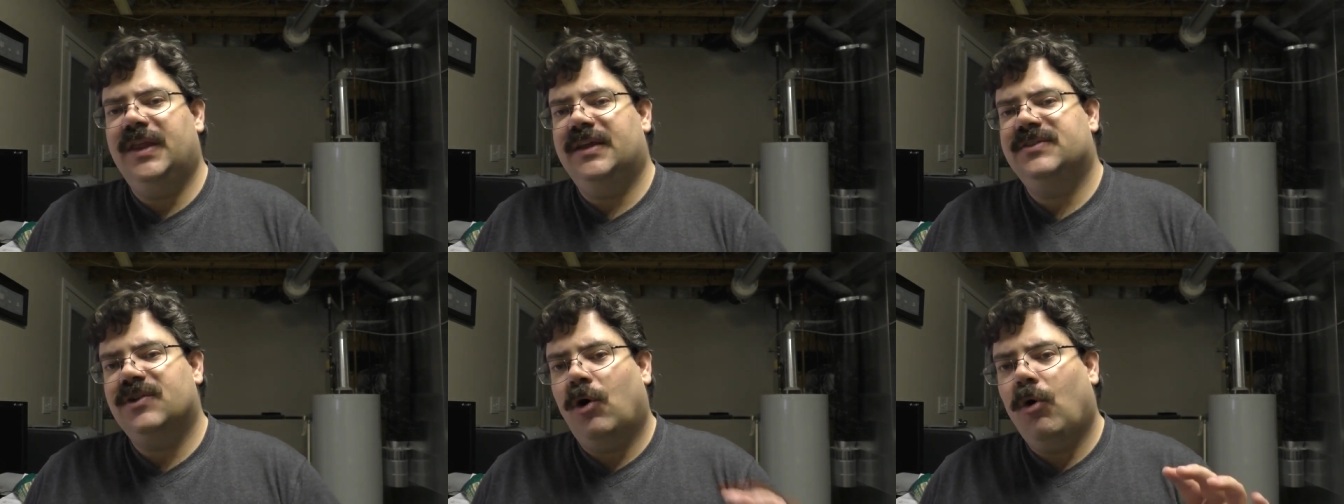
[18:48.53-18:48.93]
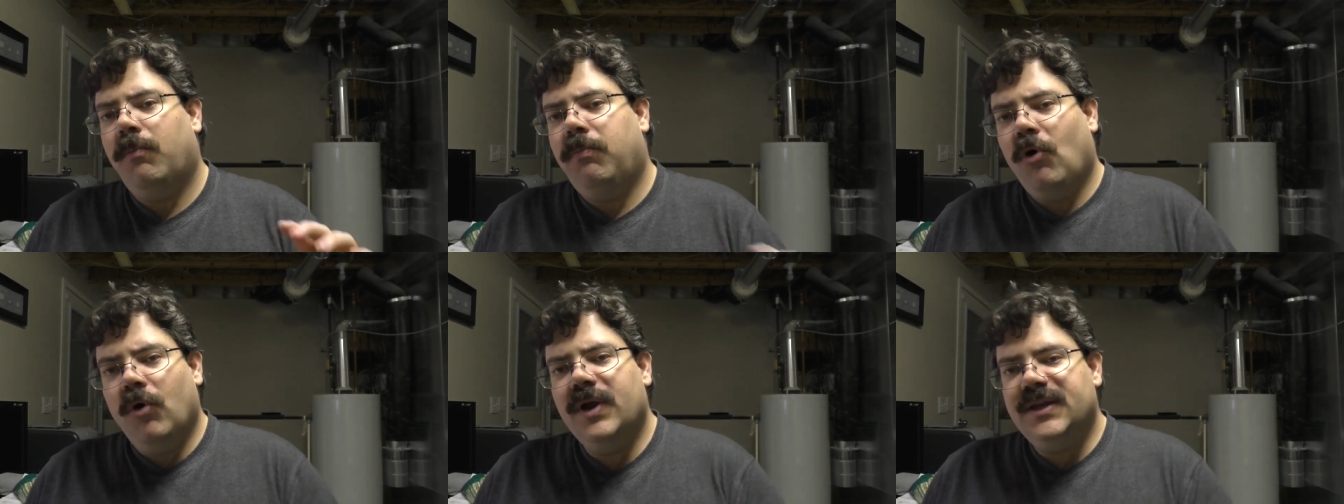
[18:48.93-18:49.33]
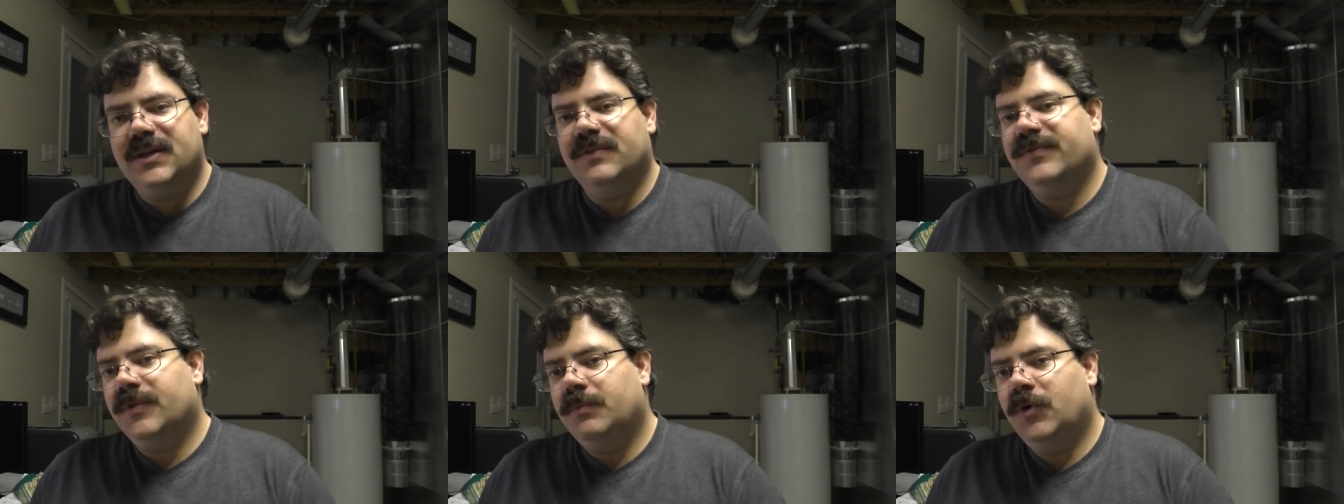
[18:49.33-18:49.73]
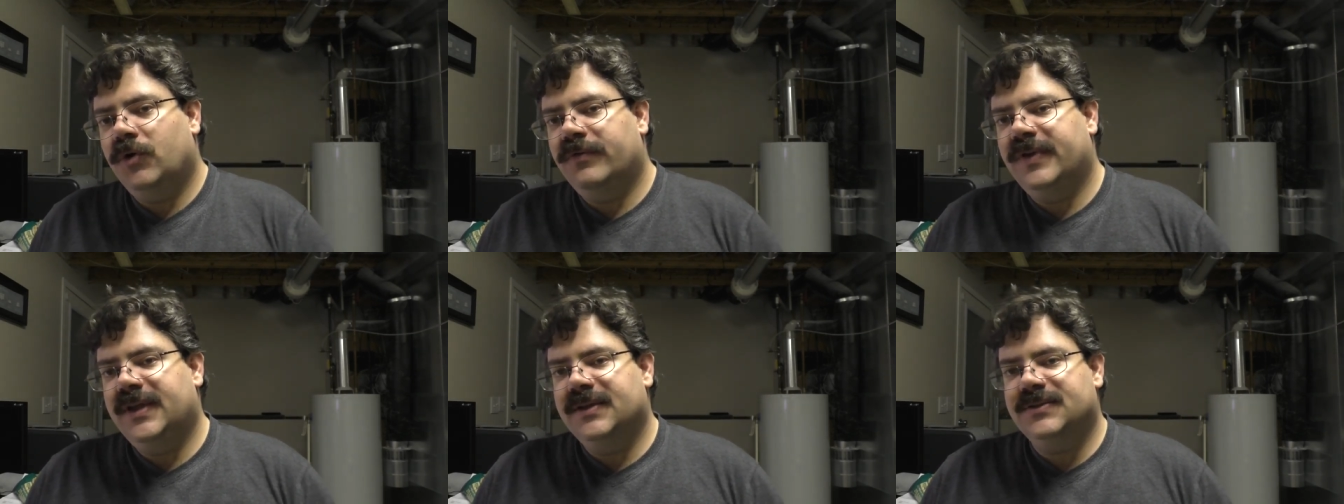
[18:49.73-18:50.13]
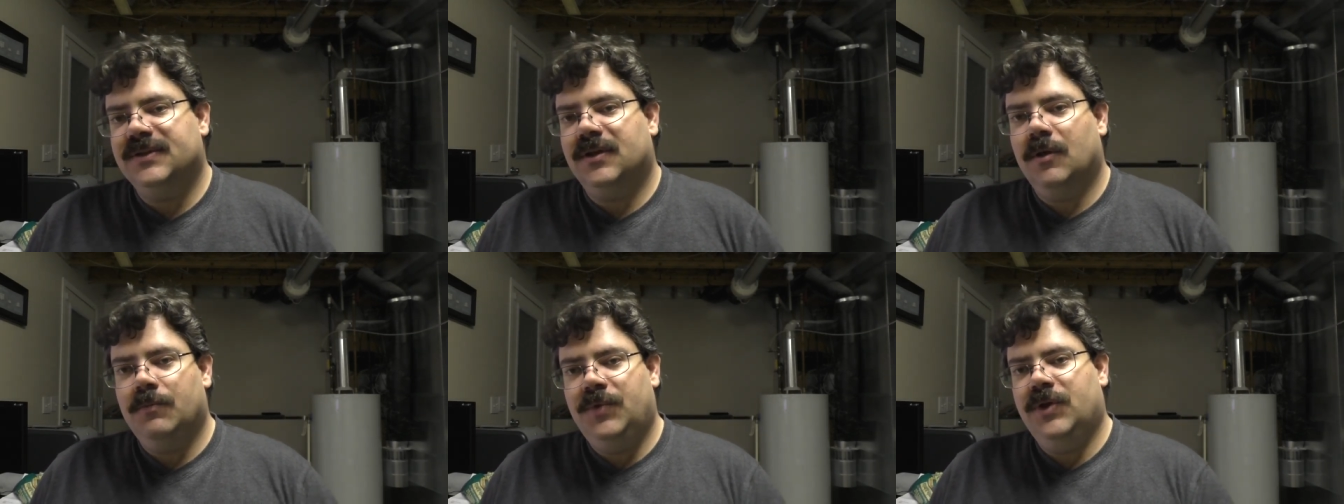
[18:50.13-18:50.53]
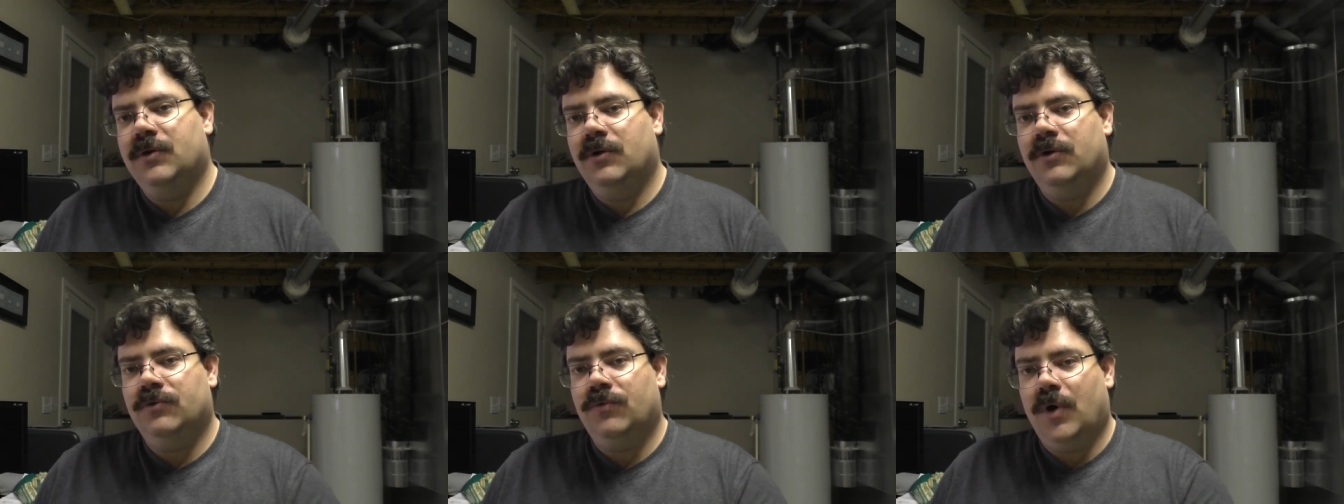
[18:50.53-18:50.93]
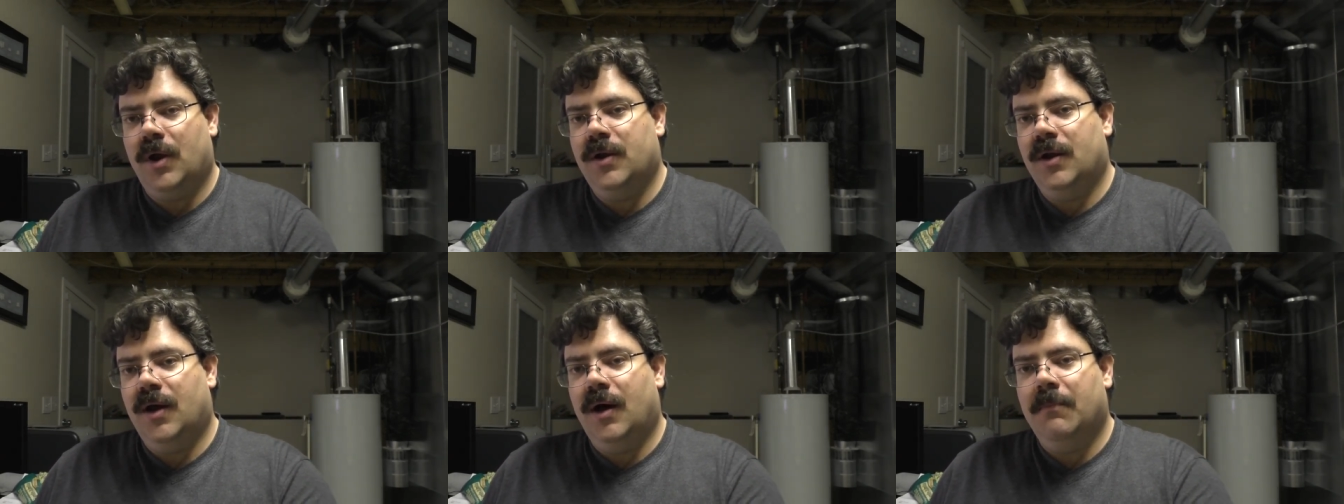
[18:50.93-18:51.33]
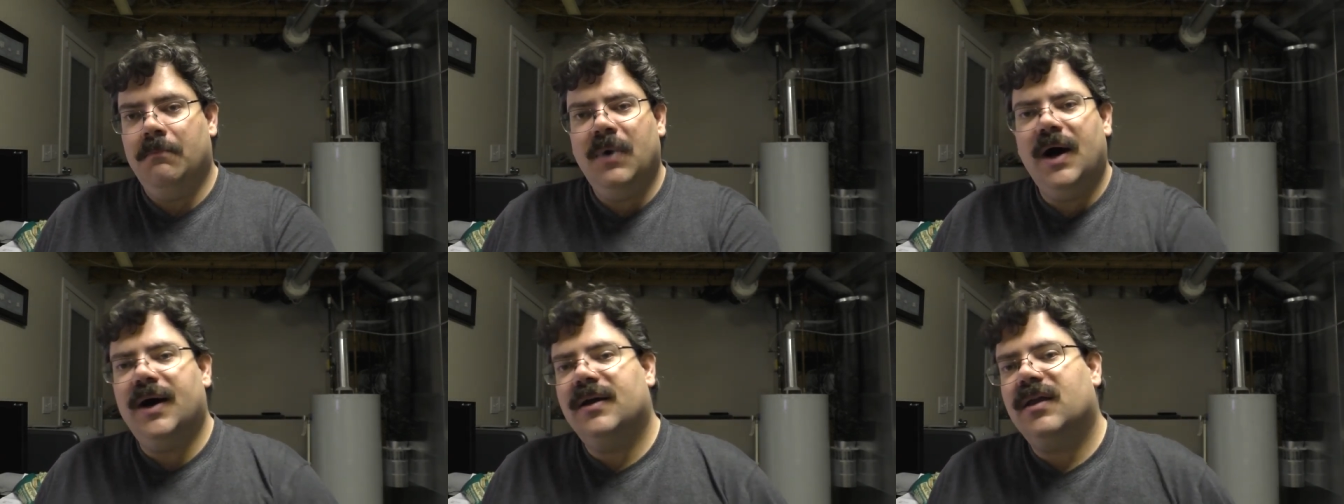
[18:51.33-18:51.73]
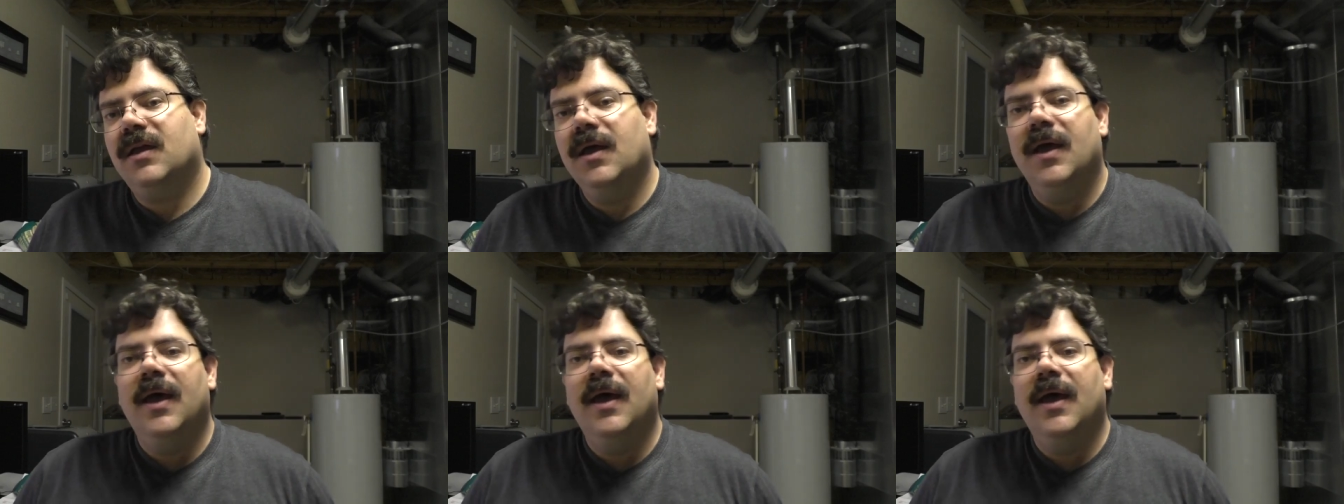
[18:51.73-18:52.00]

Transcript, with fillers: That's the whole point of the movie is the computer run amok.